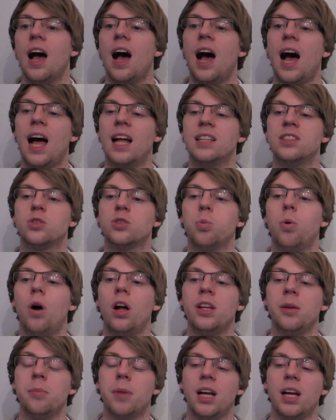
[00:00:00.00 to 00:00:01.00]
And
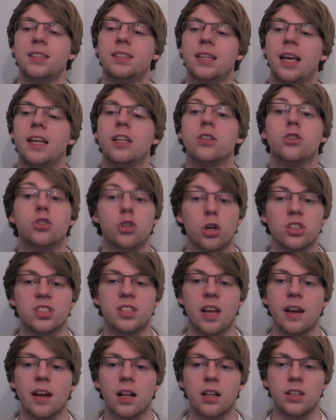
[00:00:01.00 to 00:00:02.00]
while you might say it does
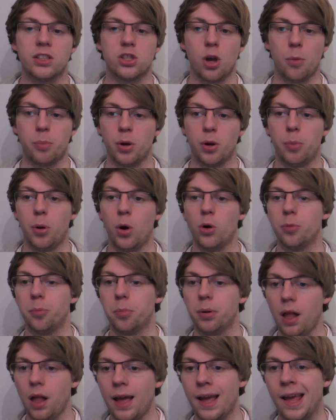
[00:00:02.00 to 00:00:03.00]
technically stop your
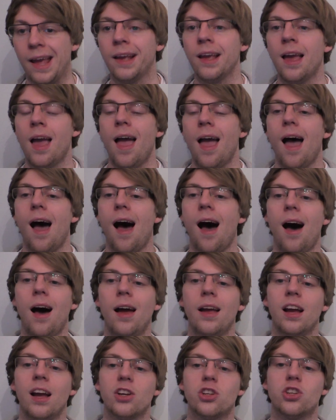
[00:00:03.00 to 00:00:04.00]
opponent playing,
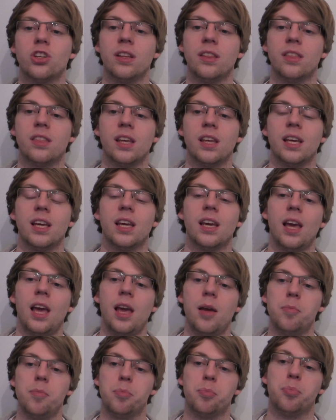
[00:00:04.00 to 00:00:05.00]
I actually think
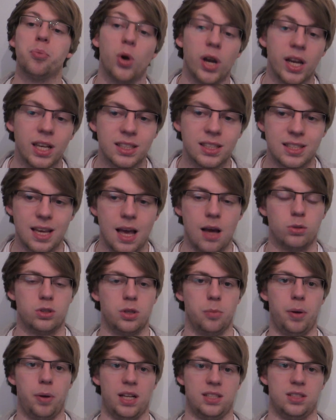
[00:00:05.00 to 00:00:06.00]
it brings out
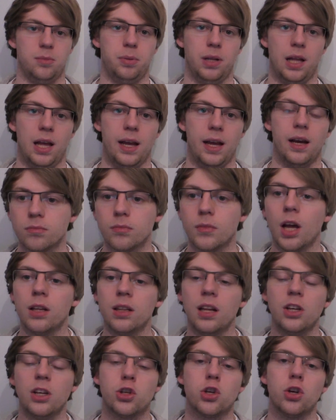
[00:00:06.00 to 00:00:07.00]
a better player.
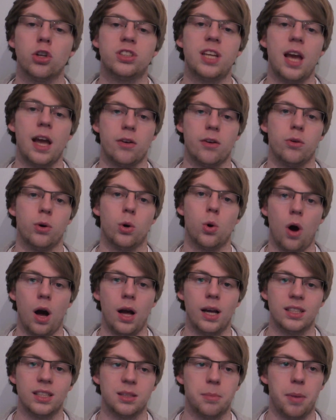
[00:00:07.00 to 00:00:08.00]
Unless your deck
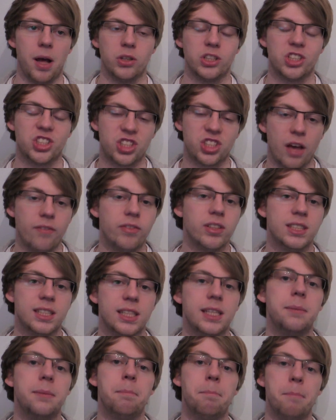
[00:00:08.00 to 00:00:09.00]
requires about
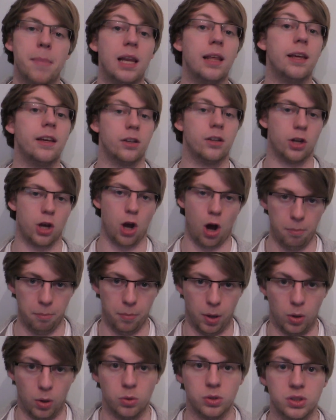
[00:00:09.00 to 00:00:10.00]
17 million
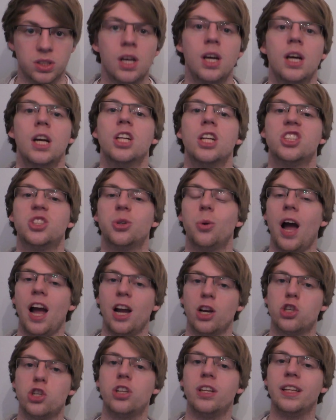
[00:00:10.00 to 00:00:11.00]
combos to
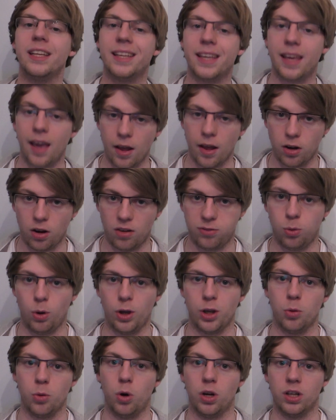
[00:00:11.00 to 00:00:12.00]
actually get off
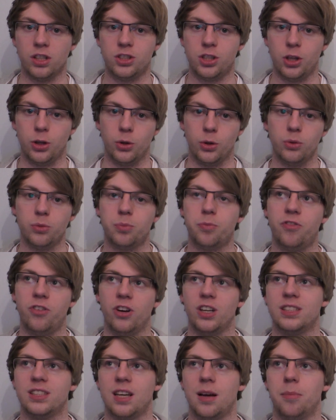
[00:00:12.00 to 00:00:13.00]
what you want to do,
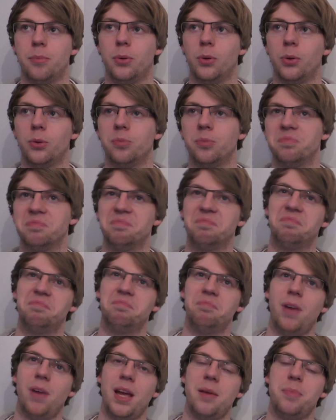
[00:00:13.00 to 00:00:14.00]
for example,
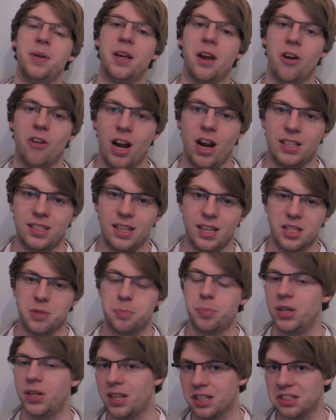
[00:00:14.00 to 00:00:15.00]
maybe Heretics,
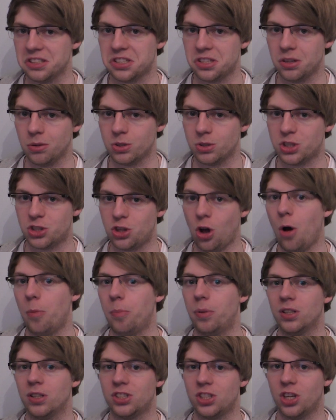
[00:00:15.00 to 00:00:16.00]
but you can still
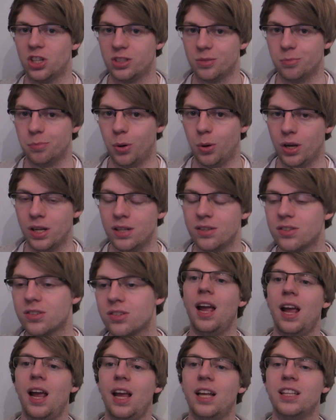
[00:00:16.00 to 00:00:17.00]
stop at certain
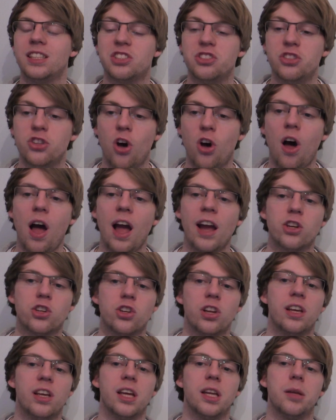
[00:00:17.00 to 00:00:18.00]
points, it's not
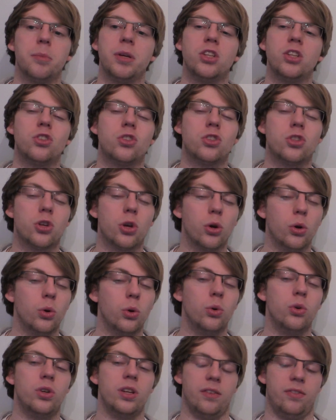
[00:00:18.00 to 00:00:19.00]
actually going to be
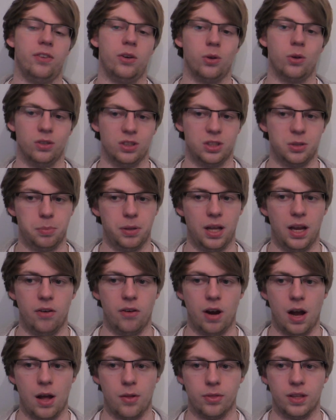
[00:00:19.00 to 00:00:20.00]
too difficult to play
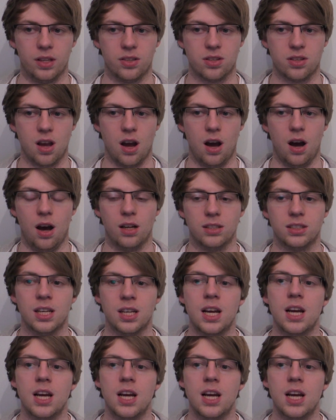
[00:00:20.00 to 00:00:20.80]
around this card.